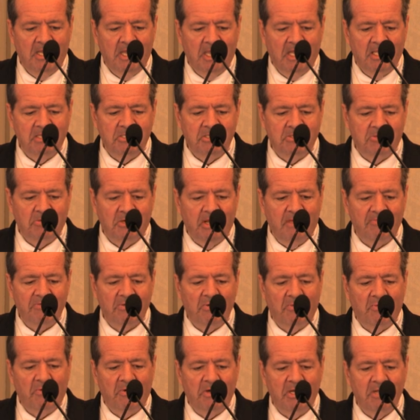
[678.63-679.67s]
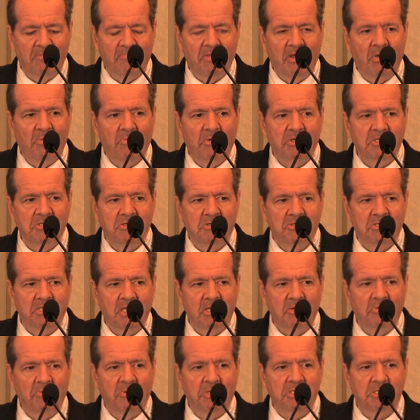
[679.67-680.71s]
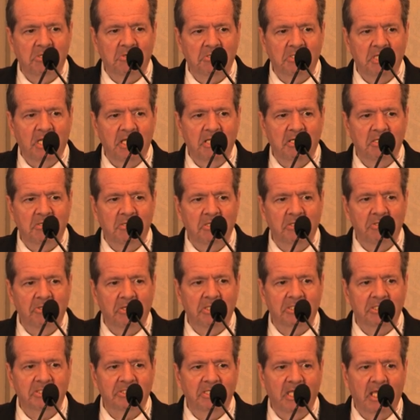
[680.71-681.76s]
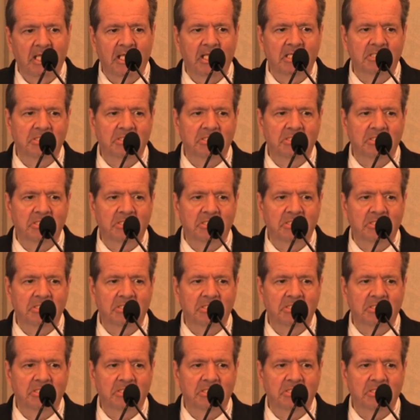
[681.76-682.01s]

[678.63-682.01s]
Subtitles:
and you don't have to worry about what your data looks like.